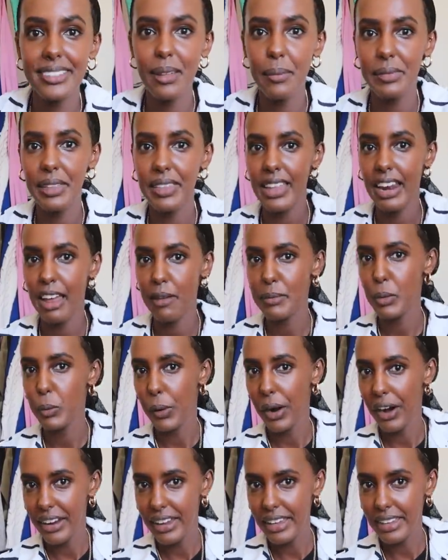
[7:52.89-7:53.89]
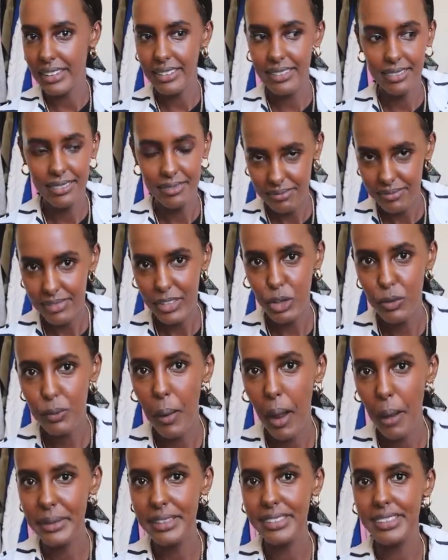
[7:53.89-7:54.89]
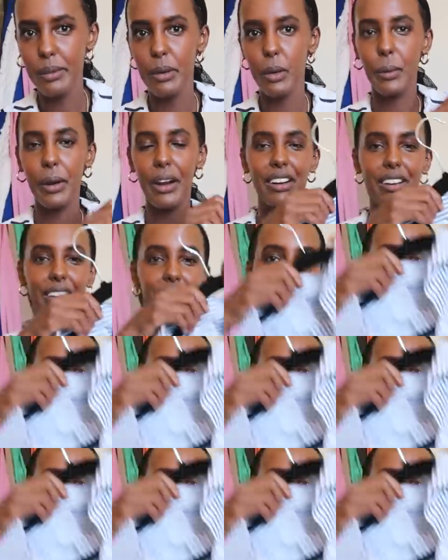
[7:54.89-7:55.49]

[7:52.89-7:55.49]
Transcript: is something that I've been wearing and you've probably seen me wear it